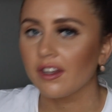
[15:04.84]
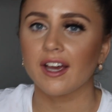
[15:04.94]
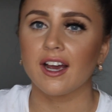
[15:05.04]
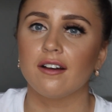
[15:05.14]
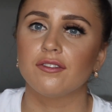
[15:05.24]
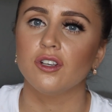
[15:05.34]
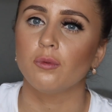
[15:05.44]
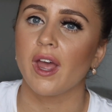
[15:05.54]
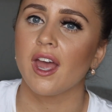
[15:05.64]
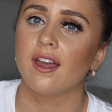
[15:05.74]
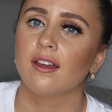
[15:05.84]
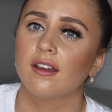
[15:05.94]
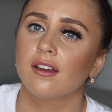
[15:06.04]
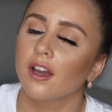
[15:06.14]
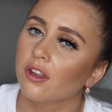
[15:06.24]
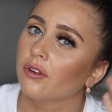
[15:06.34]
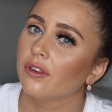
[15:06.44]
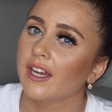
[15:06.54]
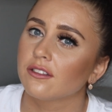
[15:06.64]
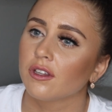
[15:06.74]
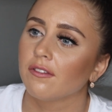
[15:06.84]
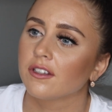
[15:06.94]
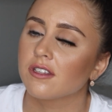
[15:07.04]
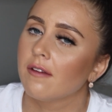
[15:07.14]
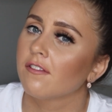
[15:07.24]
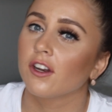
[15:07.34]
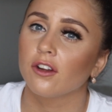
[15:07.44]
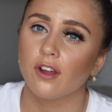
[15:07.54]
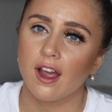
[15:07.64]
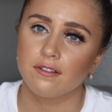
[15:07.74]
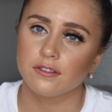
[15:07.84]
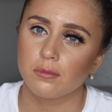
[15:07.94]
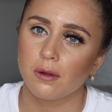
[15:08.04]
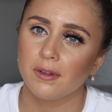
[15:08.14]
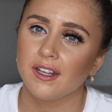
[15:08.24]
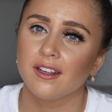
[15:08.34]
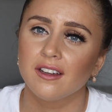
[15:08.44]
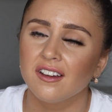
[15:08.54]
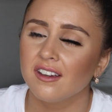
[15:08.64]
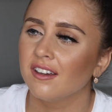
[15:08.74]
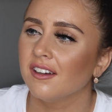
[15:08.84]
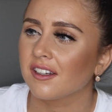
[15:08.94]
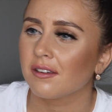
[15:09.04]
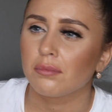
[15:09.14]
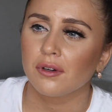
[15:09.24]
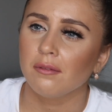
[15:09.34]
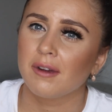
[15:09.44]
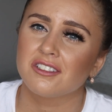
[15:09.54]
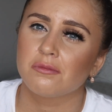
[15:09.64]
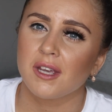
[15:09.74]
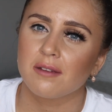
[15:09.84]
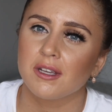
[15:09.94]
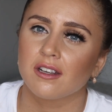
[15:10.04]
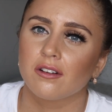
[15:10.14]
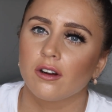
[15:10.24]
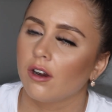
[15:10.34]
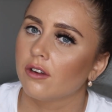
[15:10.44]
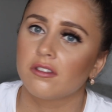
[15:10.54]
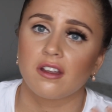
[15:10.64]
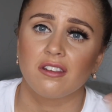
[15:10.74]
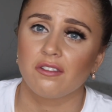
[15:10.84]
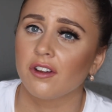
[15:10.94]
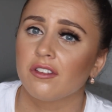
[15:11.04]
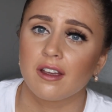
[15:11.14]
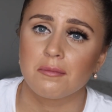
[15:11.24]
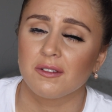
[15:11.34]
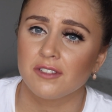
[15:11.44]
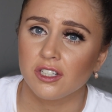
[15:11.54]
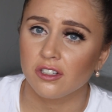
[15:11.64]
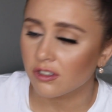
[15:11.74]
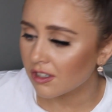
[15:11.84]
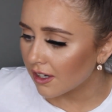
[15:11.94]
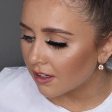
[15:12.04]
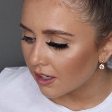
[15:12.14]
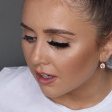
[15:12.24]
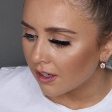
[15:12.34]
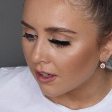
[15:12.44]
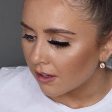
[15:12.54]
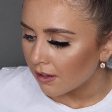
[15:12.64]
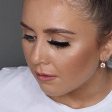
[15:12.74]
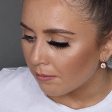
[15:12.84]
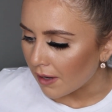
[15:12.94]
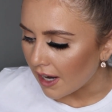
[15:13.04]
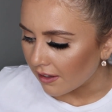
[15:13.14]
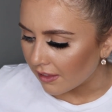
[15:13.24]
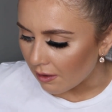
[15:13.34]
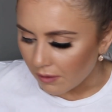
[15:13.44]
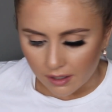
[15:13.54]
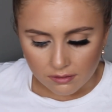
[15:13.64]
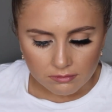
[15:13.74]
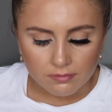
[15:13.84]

like after you wear a glued lash for the first time, if you don't look after it properly, it can pretty much be a bit gross the first time after you use it. But that one